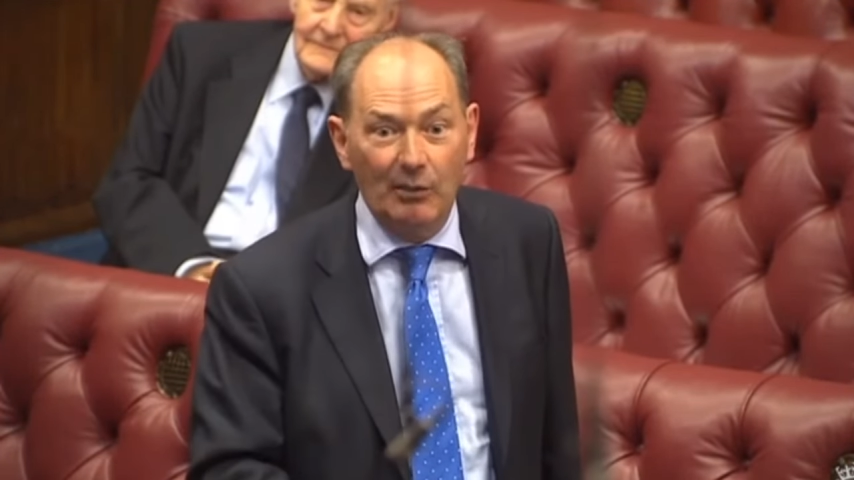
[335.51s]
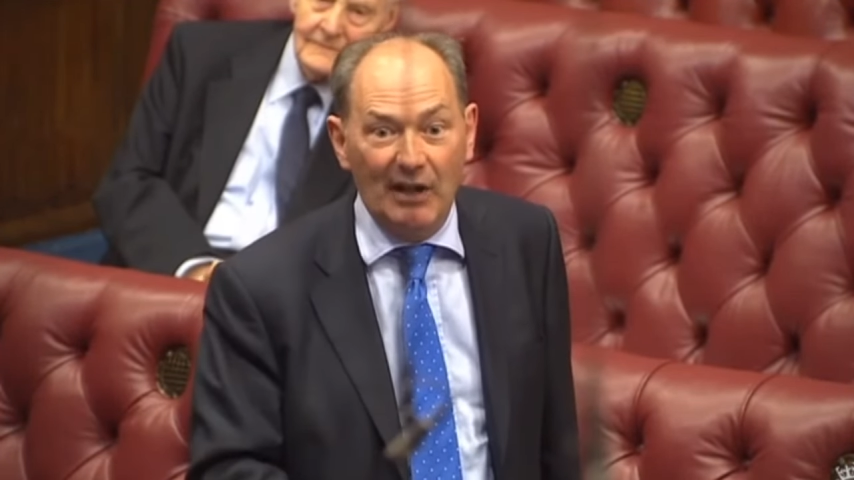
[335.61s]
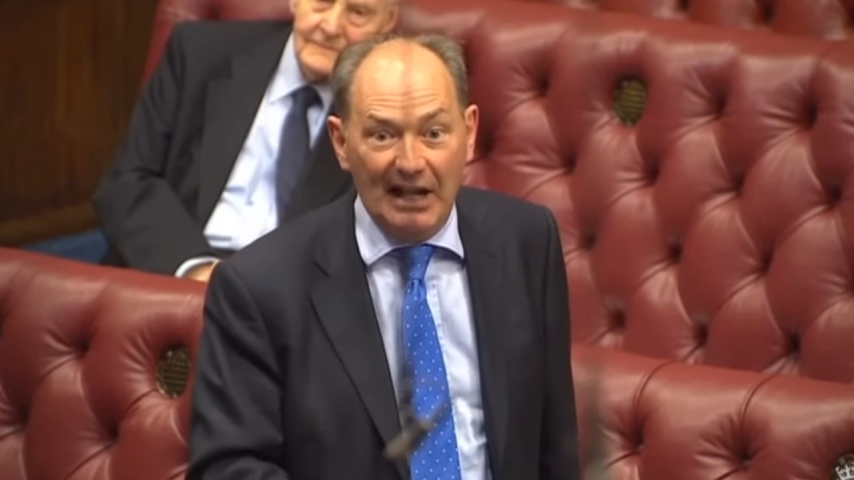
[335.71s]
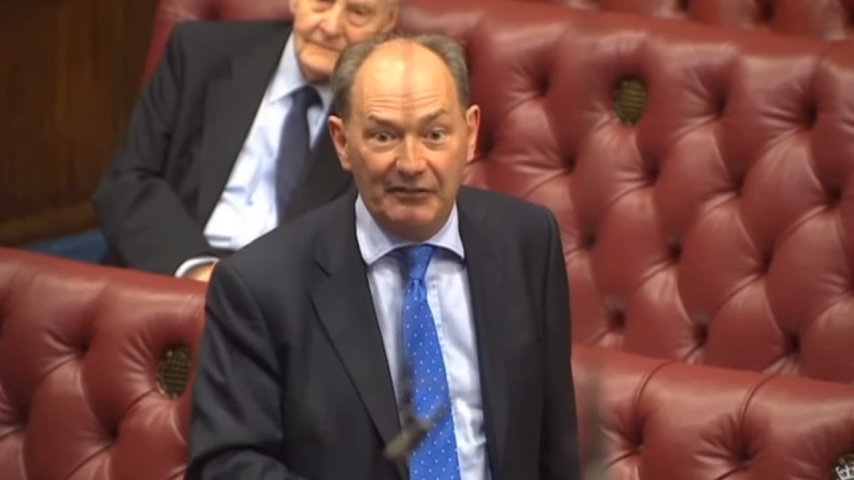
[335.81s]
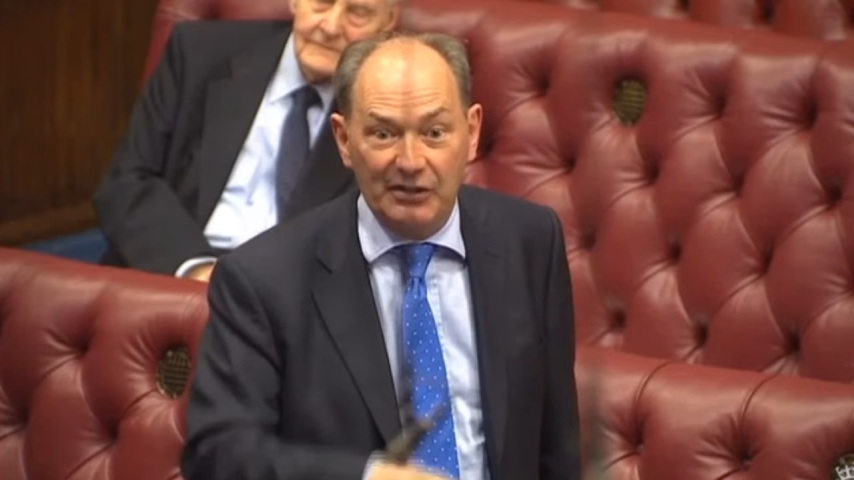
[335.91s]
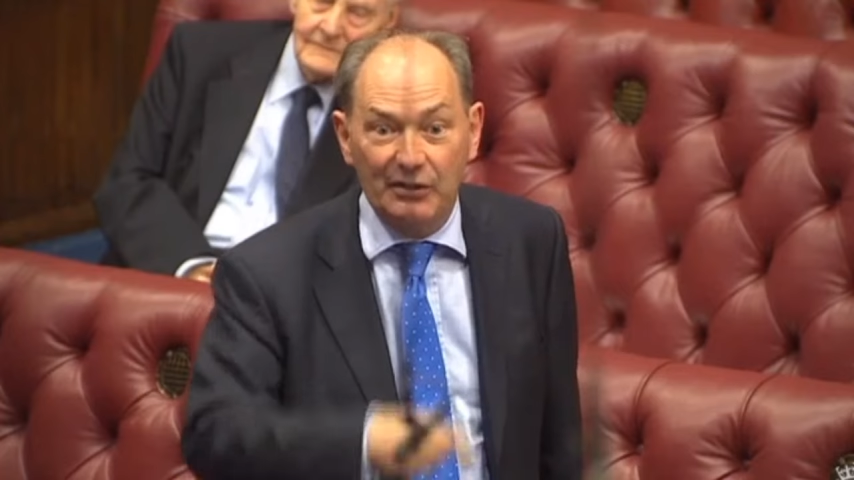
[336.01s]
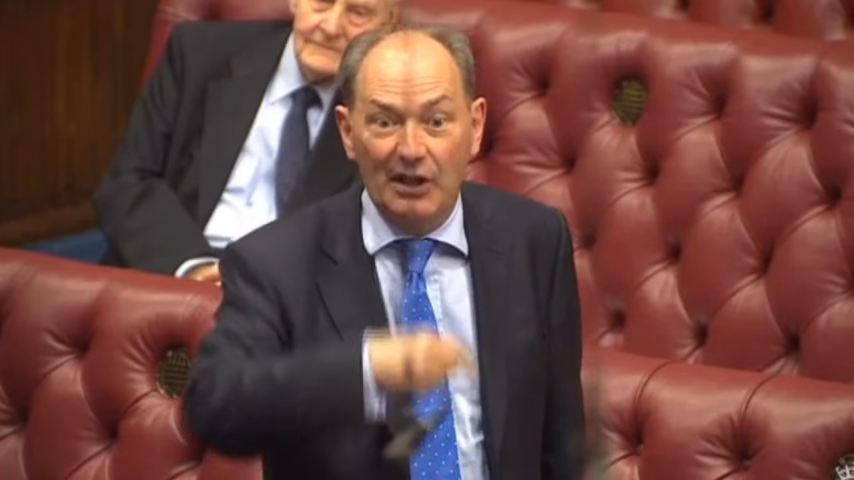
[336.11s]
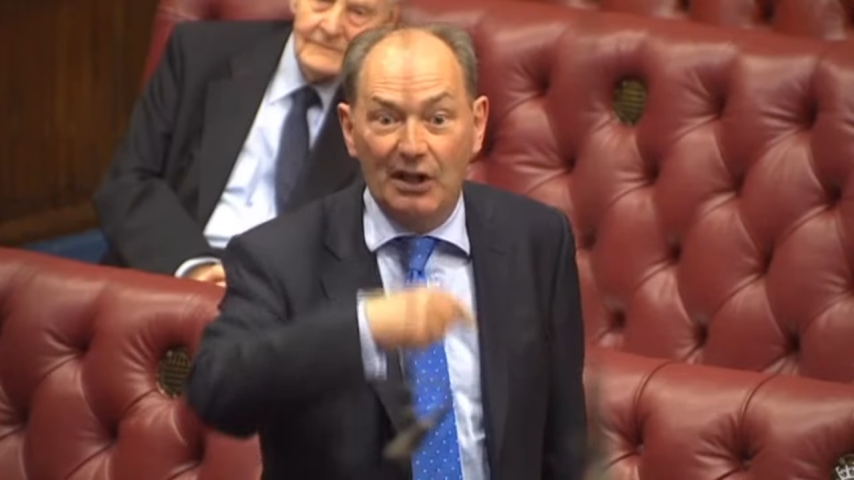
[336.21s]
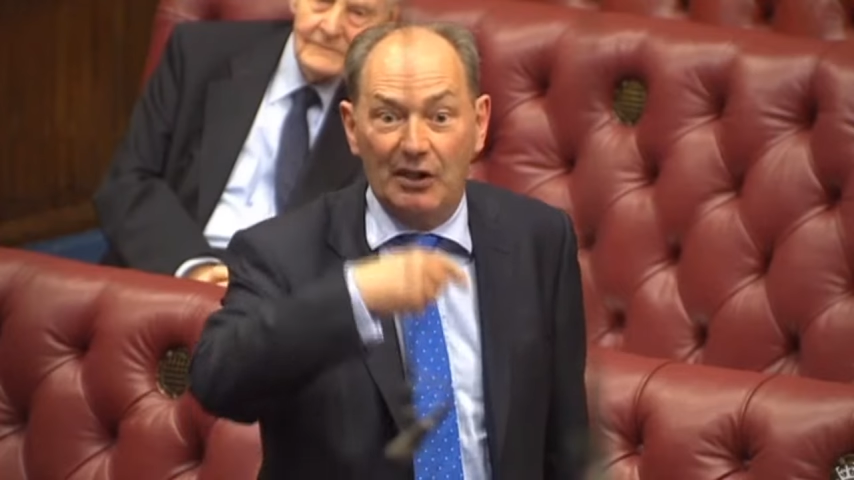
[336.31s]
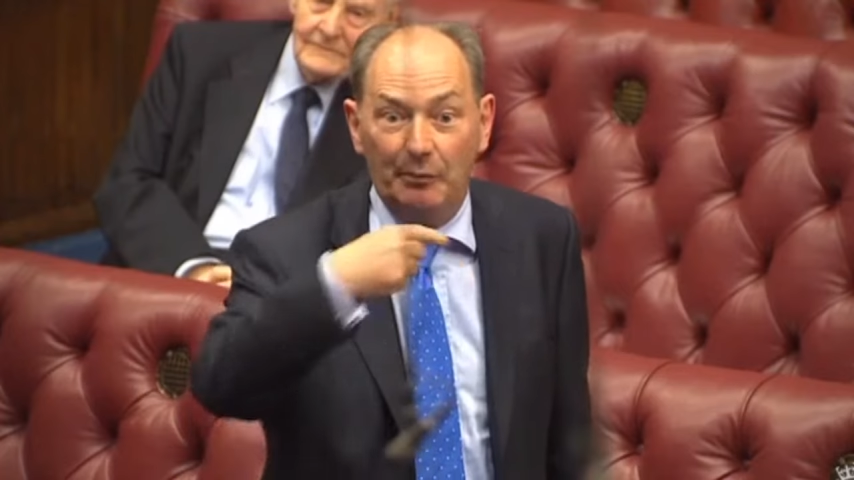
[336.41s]
will have
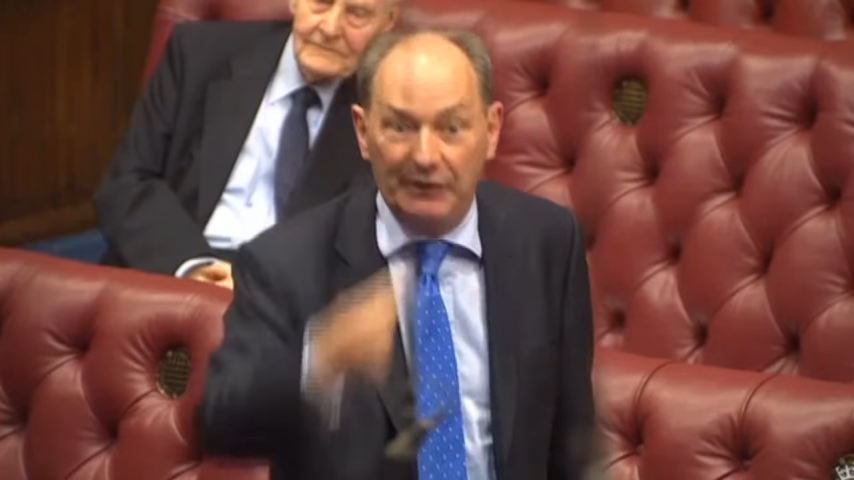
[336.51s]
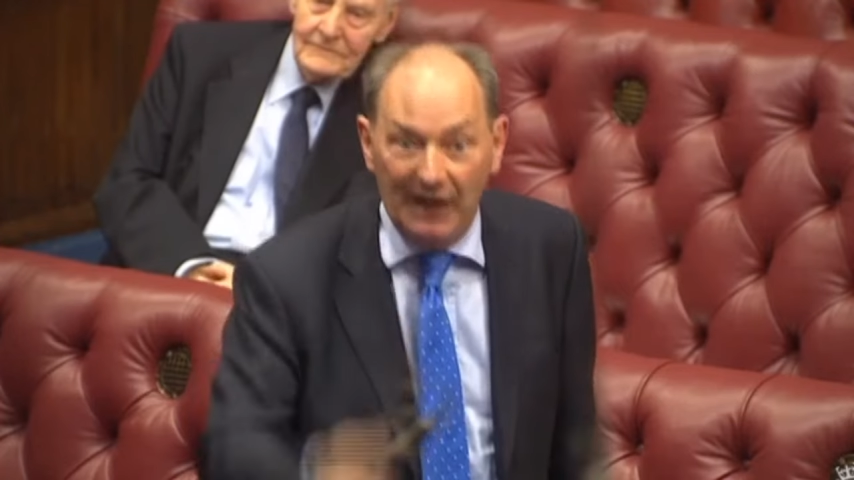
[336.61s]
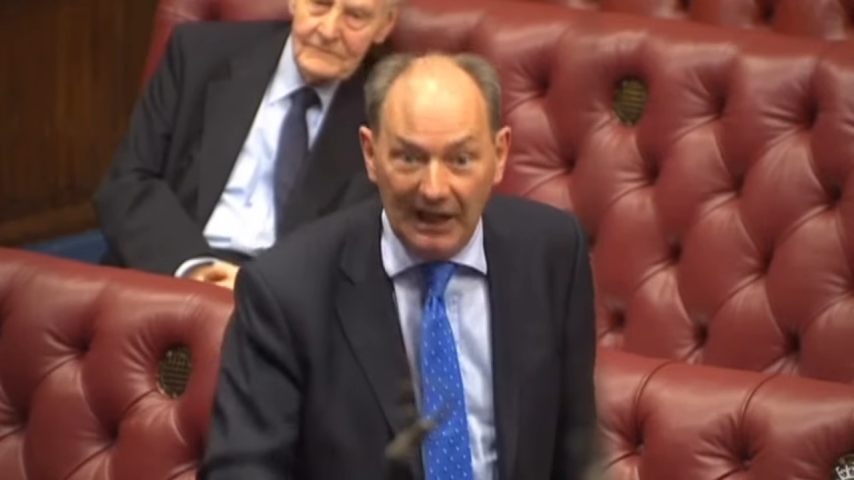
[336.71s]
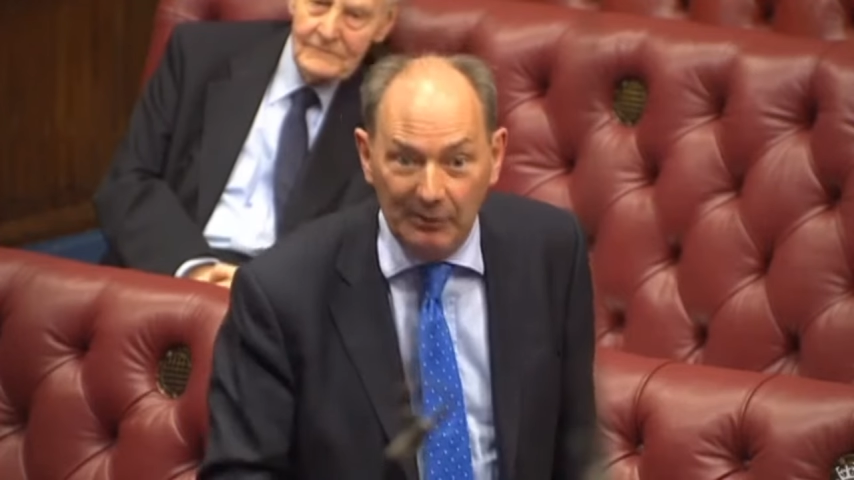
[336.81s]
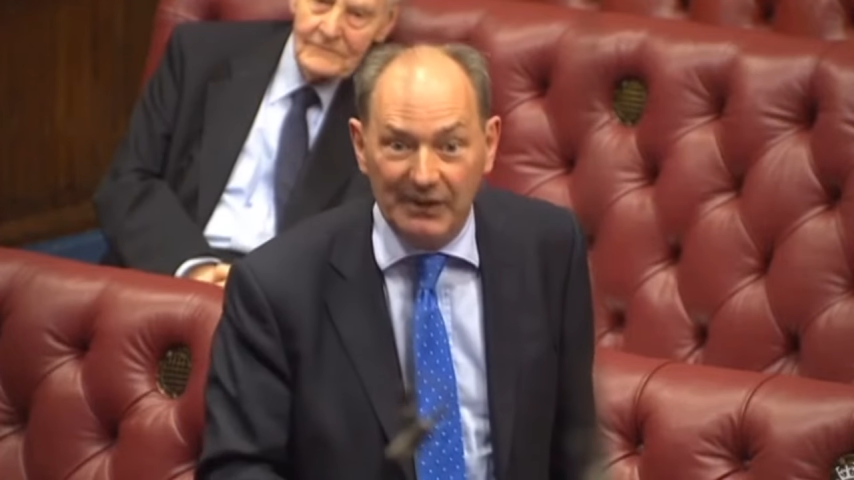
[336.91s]
to comply